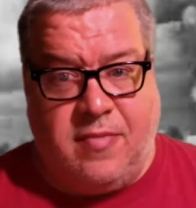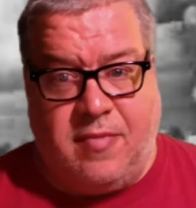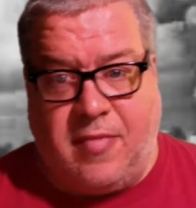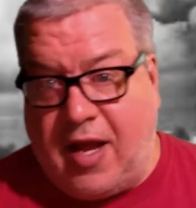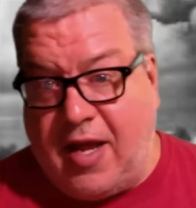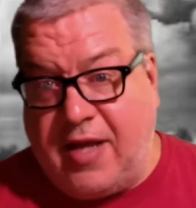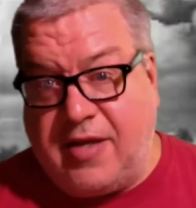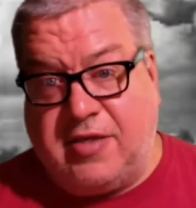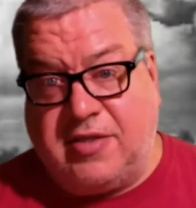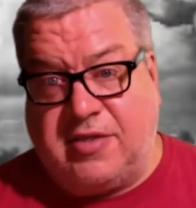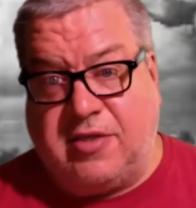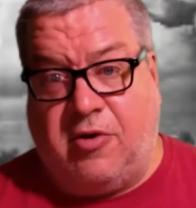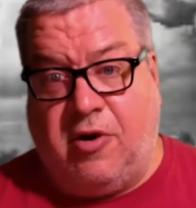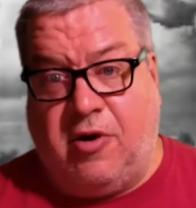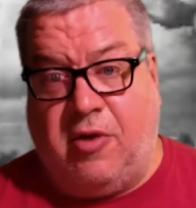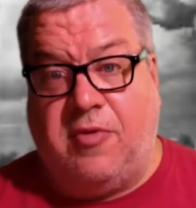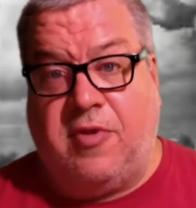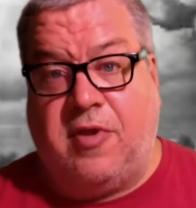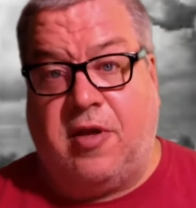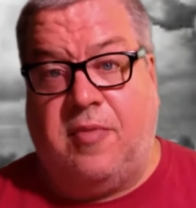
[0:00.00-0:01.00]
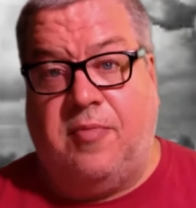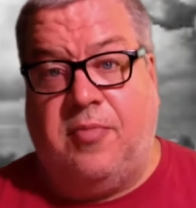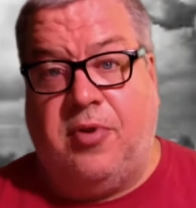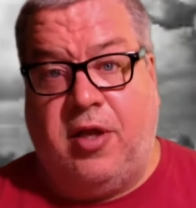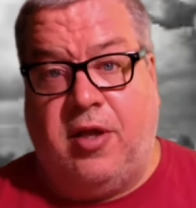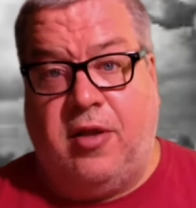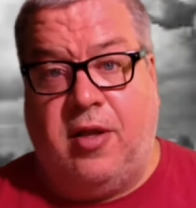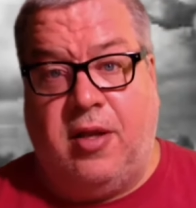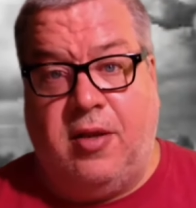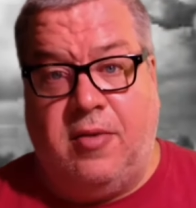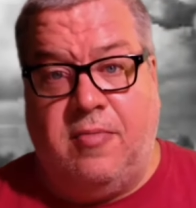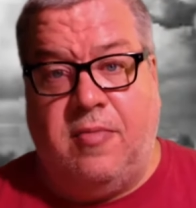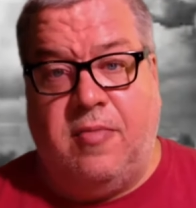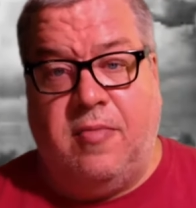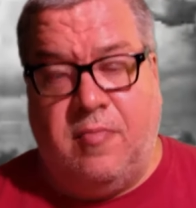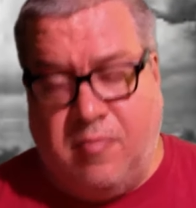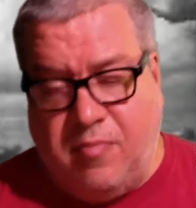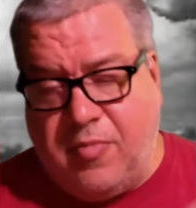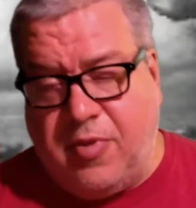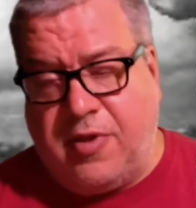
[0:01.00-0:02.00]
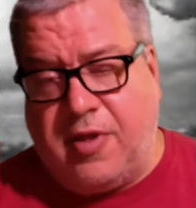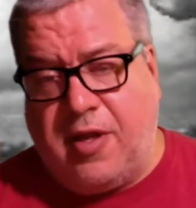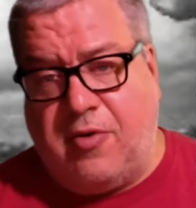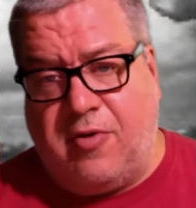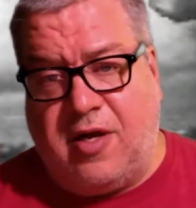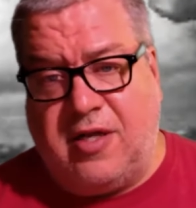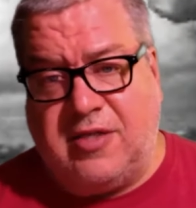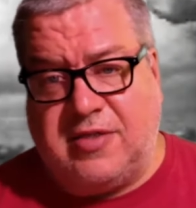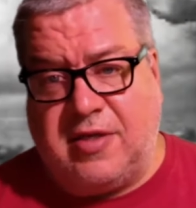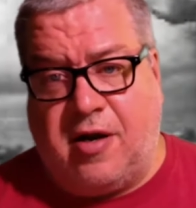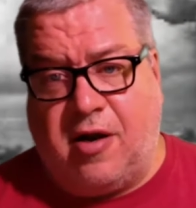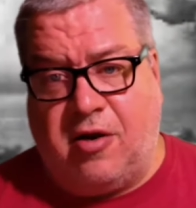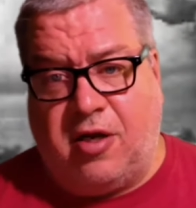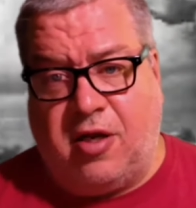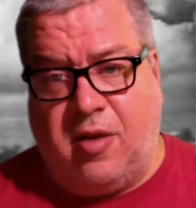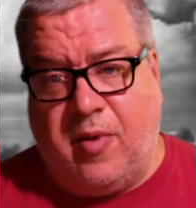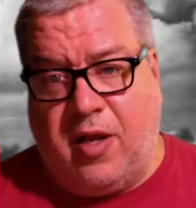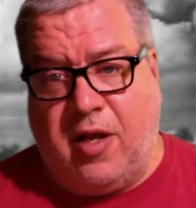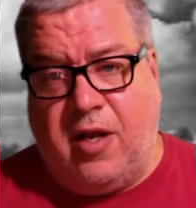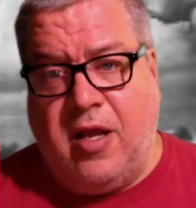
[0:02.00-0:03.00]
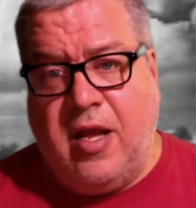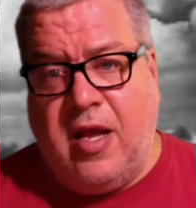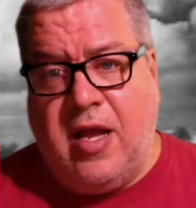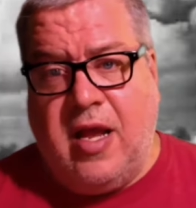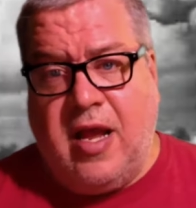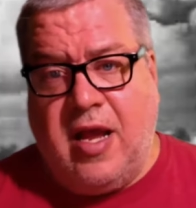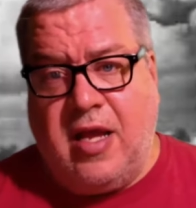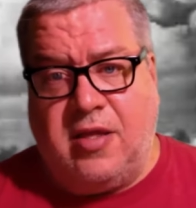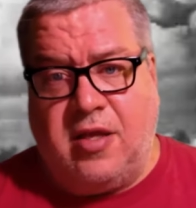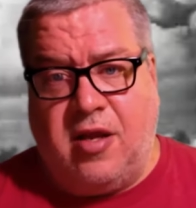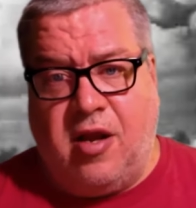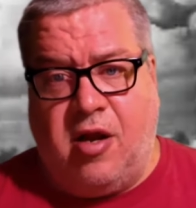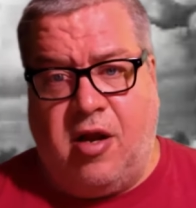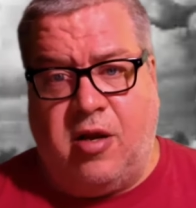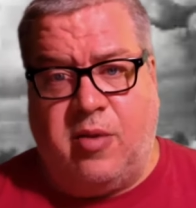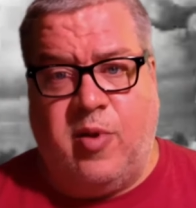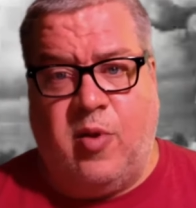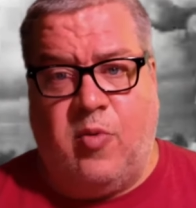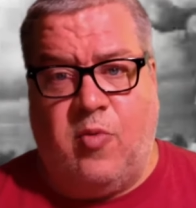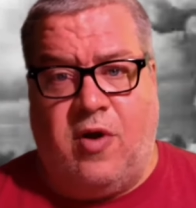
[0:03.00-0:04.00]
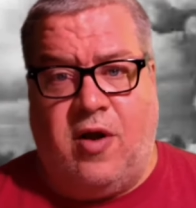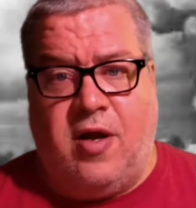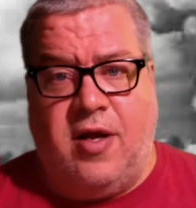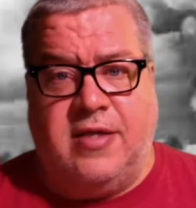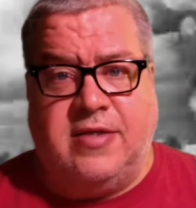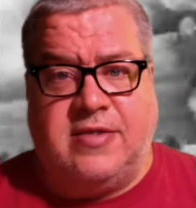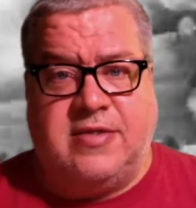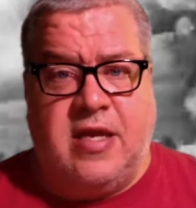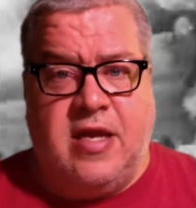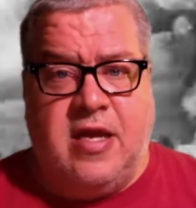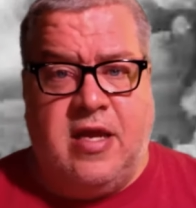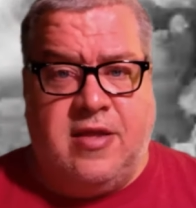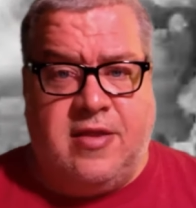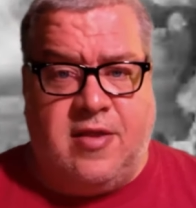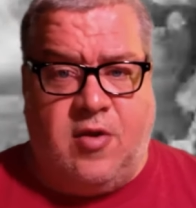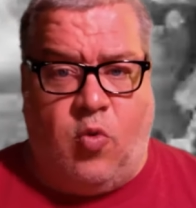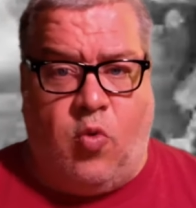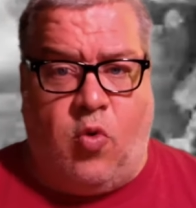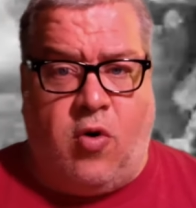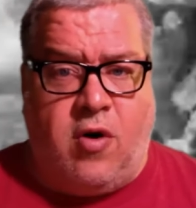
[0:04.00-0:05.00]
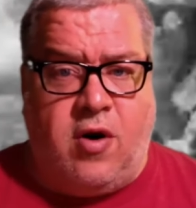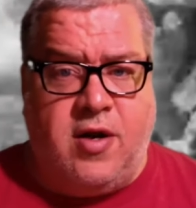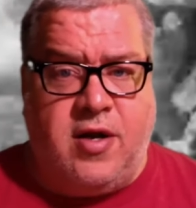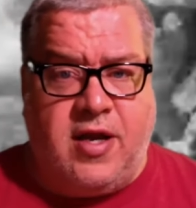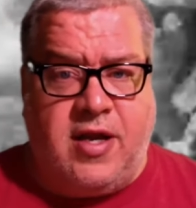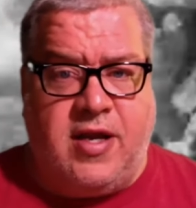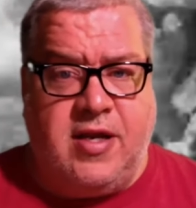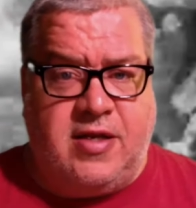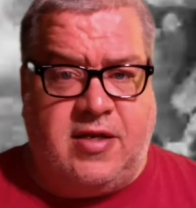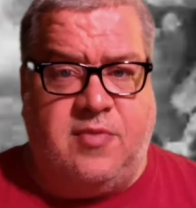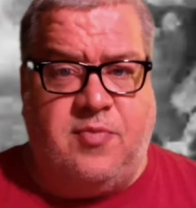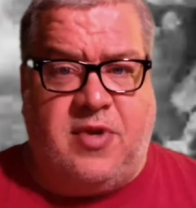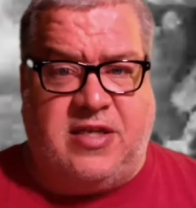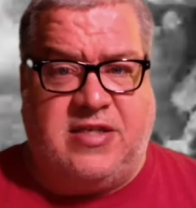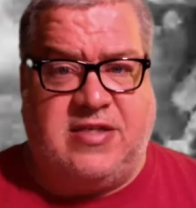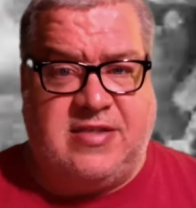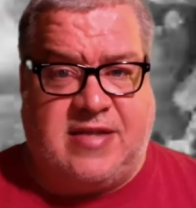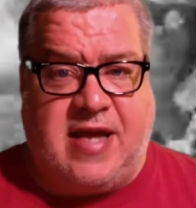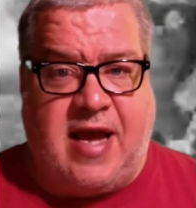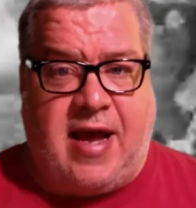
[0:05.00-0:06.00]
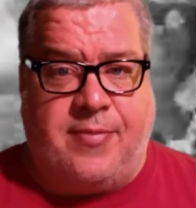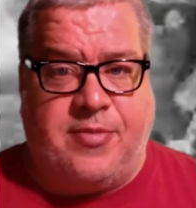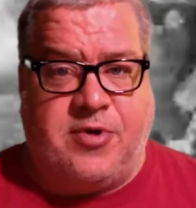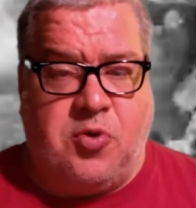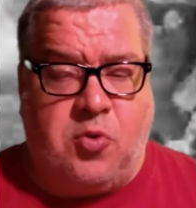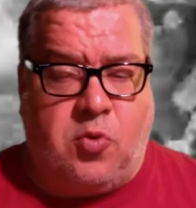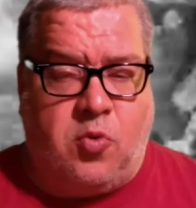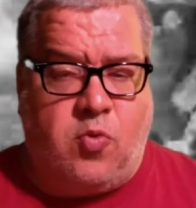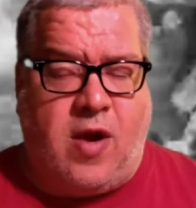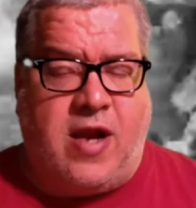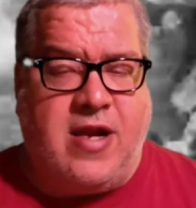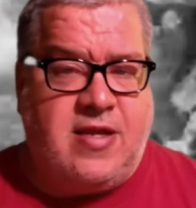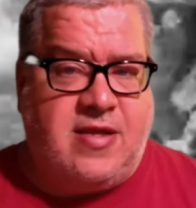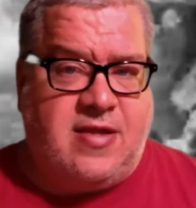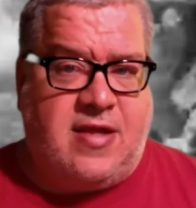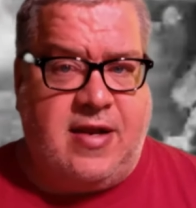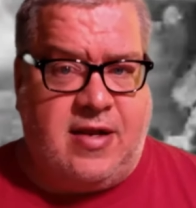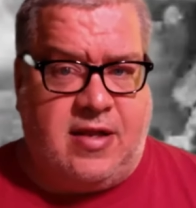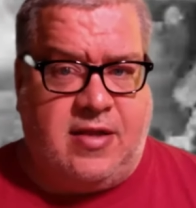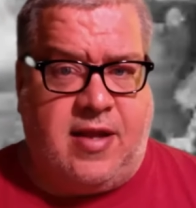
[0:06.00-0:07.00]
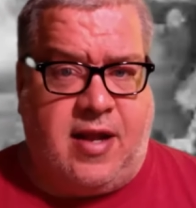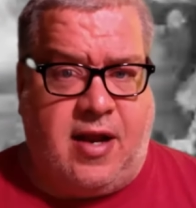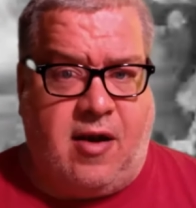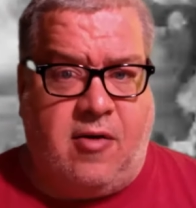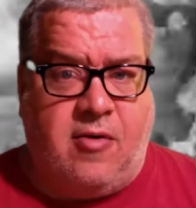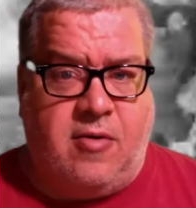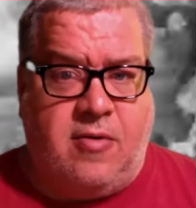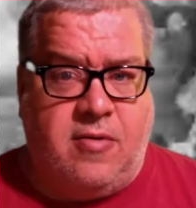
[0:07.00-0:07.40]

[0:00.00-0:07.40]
I disagree with it completely. But there was an argument, and the argument was the war needed to be stopped right then and there,